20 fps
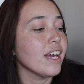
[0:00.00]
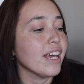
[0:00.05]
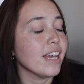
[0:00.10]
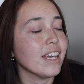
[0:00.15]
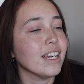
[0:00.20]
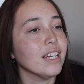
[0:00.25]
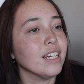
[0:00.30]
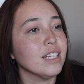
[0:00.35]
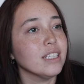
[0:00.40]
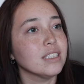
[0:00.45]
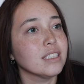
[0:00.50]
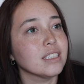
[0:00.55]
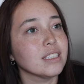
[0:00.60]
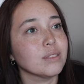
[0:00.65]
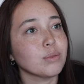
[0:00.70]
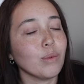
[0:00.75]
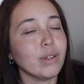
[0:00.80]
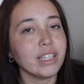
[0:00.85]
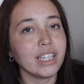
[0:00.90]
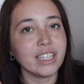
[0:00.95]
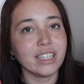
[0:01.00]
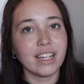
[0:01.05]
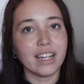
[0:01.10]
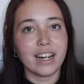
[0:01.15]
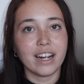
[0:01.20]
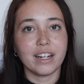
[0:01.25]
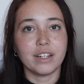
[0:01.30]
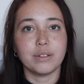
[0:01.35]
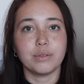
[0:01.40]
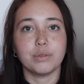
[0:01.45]
and it's one thing that
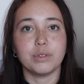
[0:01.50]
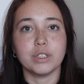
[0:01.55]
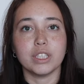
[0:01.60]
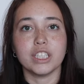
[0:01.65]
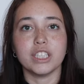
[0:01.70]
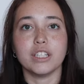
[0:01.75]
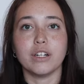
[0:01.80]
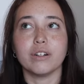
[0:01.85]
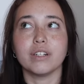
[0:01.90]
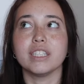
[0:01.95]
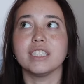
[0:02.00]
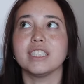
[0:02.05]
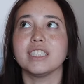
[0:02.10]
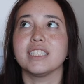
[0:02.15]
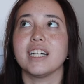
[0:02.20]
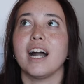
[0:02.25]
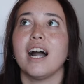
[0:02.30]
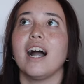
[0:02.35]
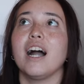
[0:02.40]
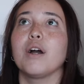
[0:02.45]
I really noticed is that